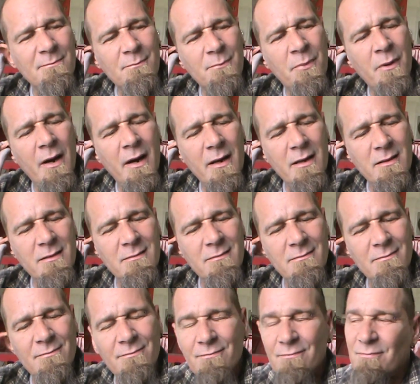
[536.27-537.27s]
but
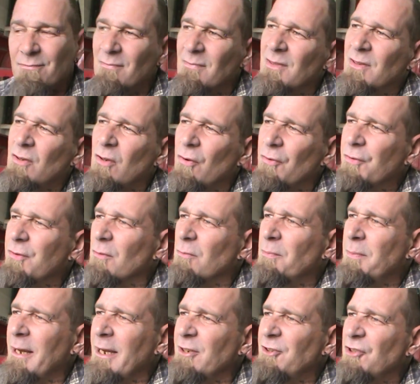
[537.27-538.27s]
it's also
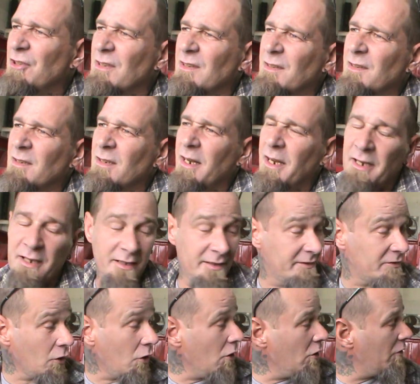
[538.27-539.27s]
patience, and
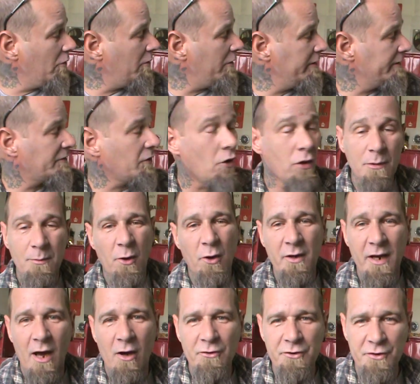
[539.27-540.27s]
it's all
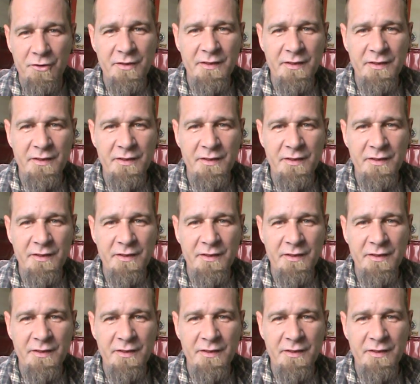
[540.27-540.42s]
about how you